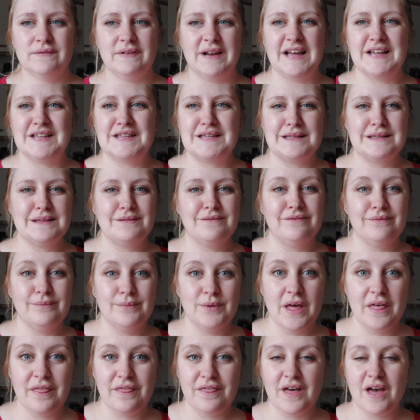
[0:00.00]
flask. It's
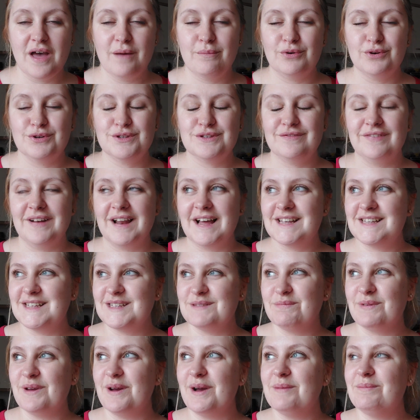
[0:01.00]
a thermos flask,
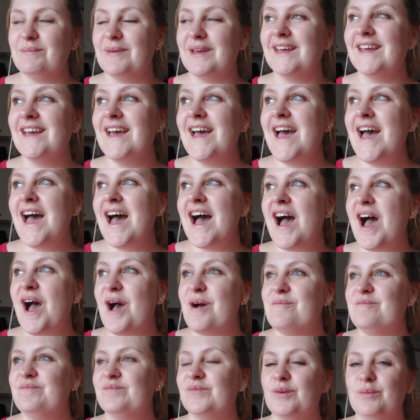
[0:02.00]
it's behind me.
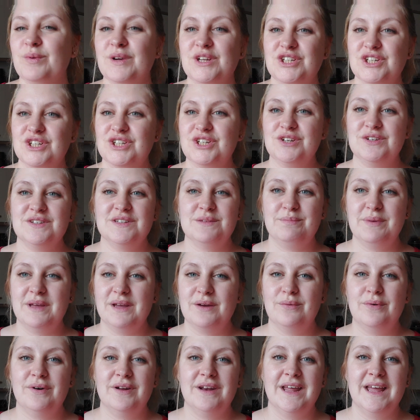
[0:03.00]
We just used a
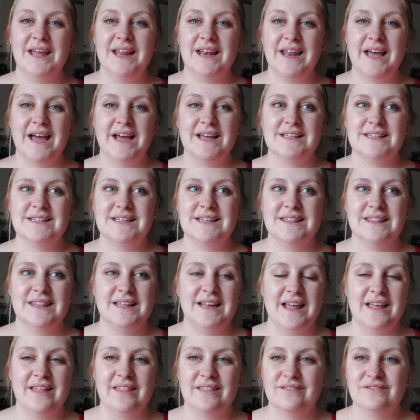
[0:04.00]
big one. It lasted the
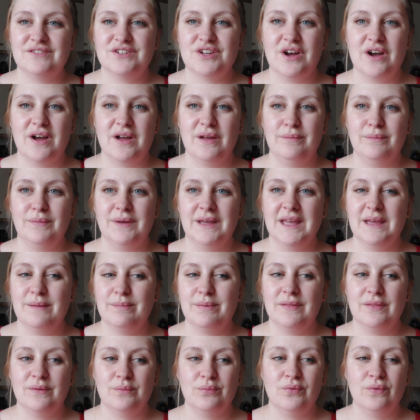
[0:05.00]
length of time,
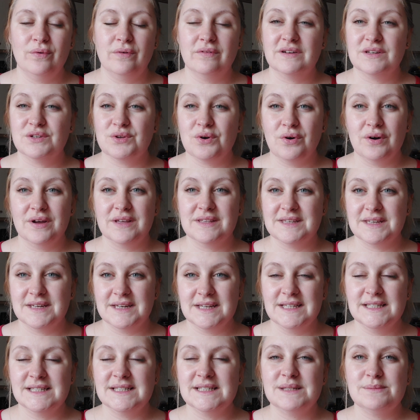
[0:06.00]
keeping the water as hot as it
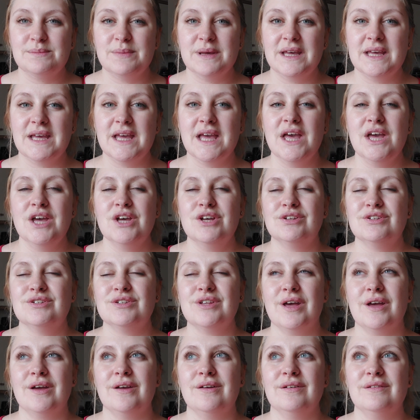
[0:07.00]
needed to be.
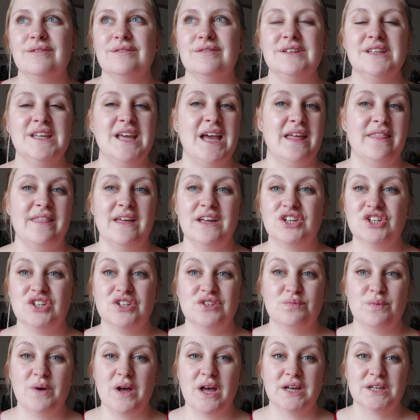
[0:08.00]
So yeah, that
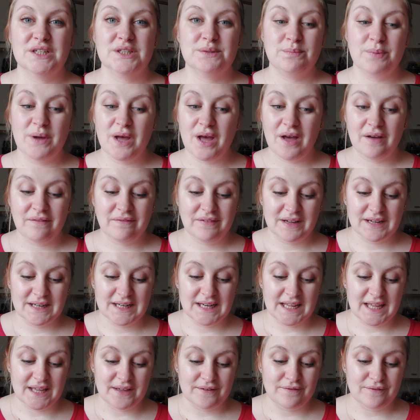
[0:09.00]
just worked
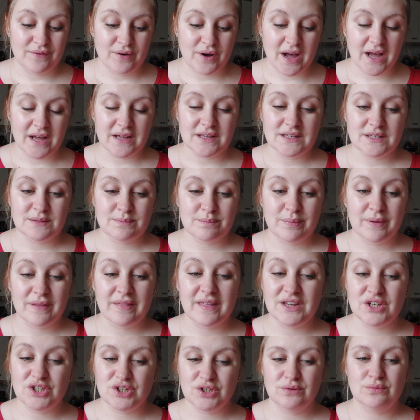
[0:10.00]
perfectly for us. But
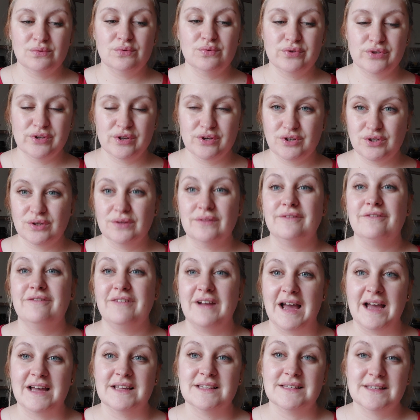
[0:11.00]
they do also do the
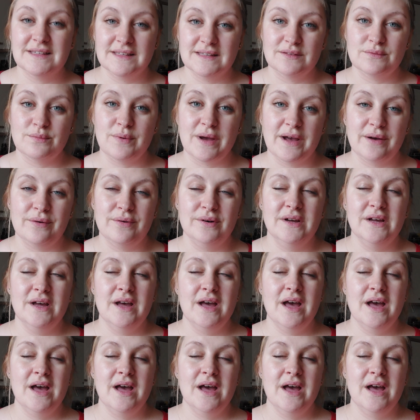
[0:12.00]
flasks as well,